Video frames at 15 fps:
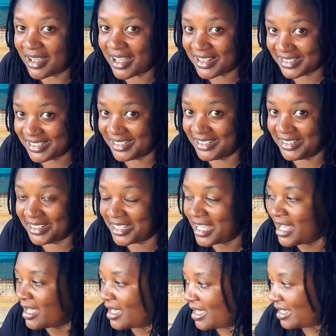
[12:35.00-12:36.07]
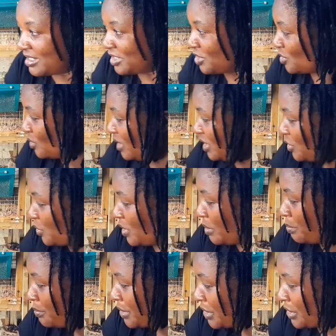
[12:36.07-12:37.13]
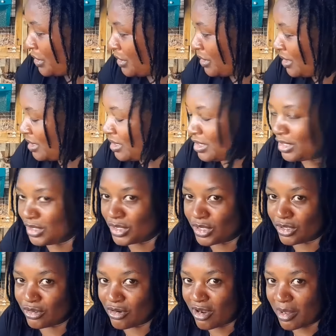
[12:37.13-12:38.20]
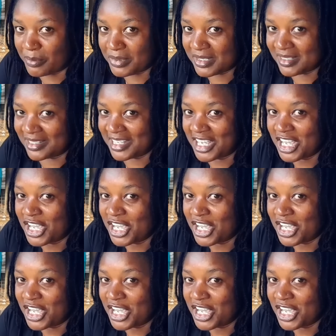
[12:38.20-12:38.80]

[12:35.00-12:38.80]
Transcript: acidic, and so it will burn your crops.